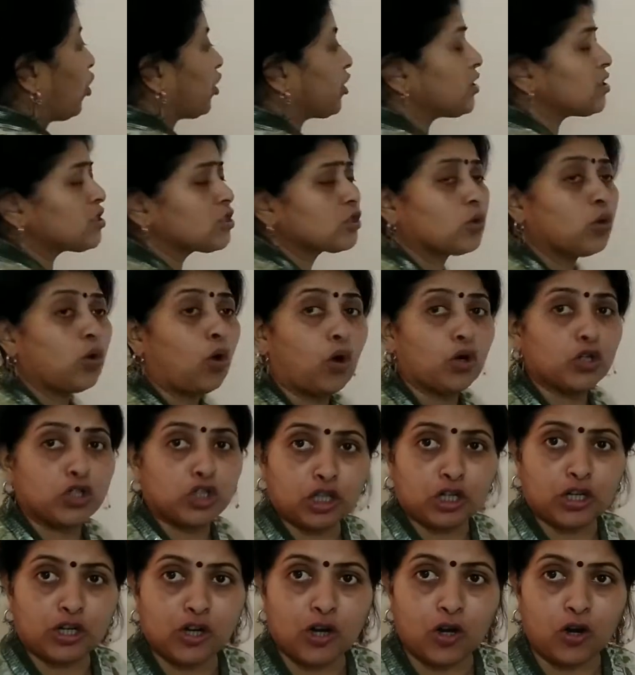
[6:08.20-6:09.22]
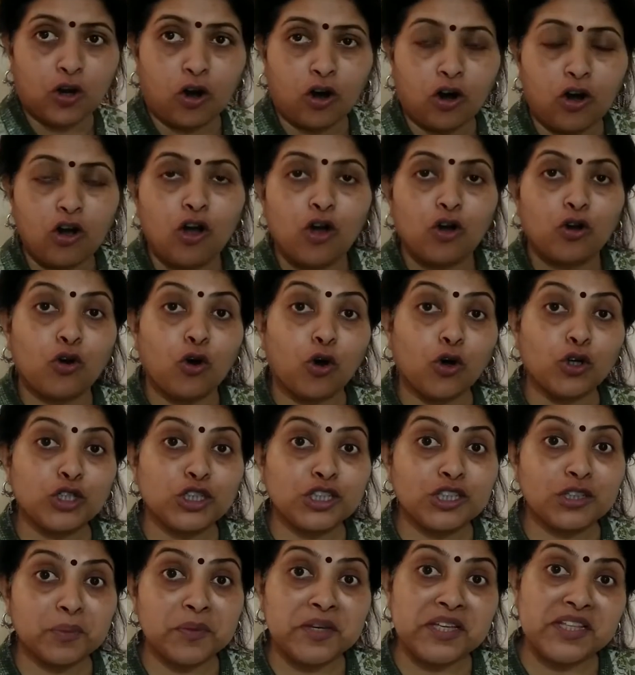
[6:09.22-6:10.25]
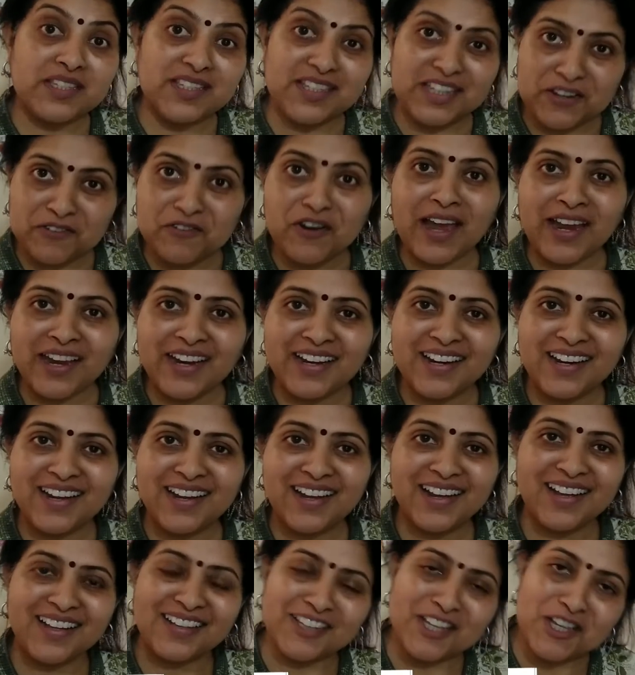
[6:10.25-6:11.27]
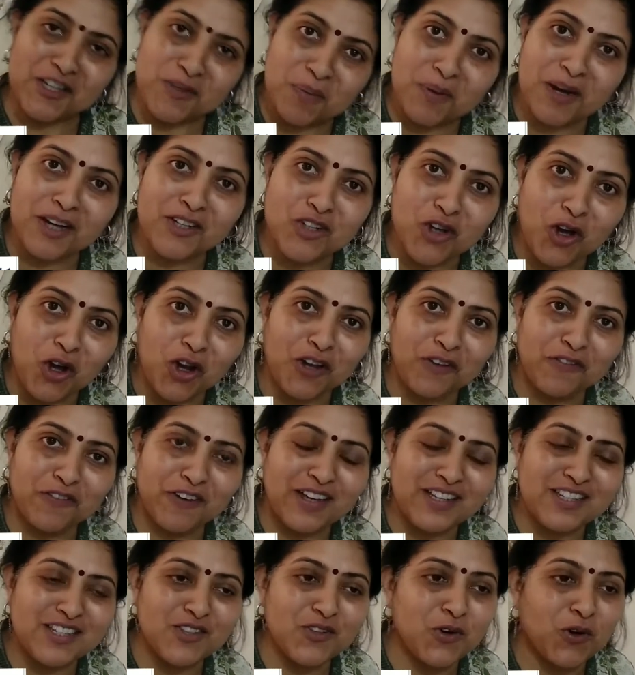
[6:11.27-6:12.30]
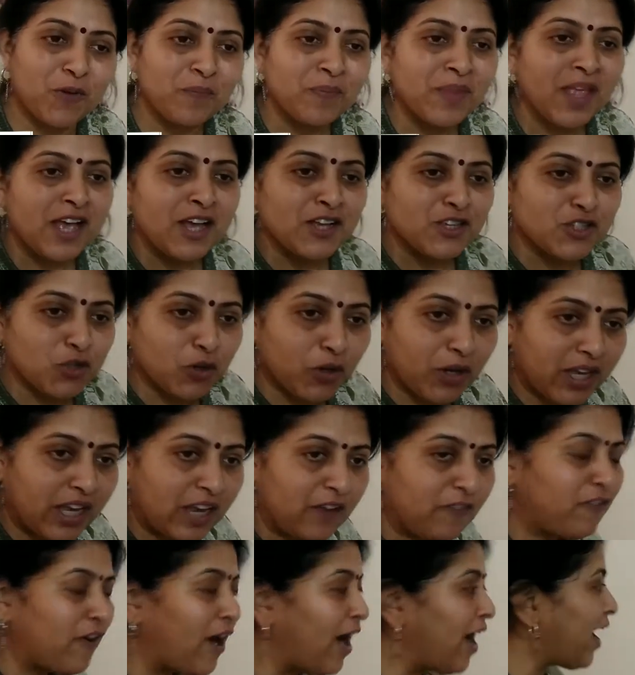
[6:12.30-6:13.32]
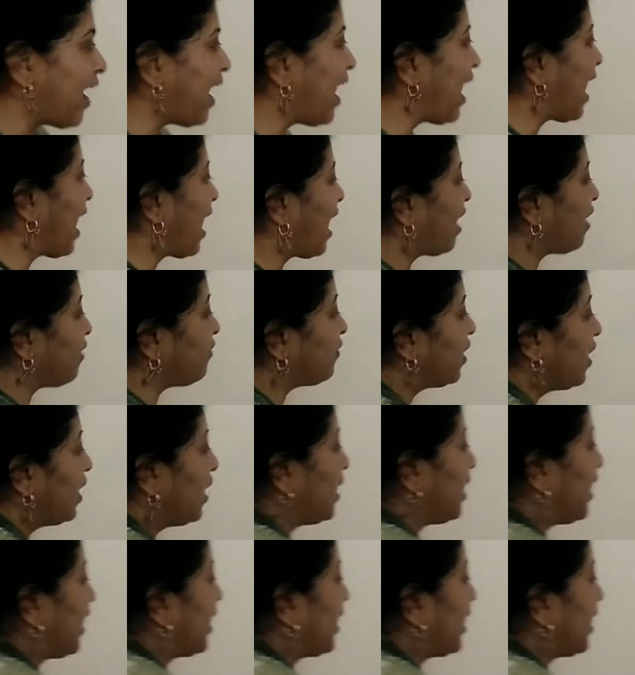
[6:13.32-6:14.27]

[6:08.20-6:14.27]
what is quotient law? Quotient means divide. This much all of us know. So if I have,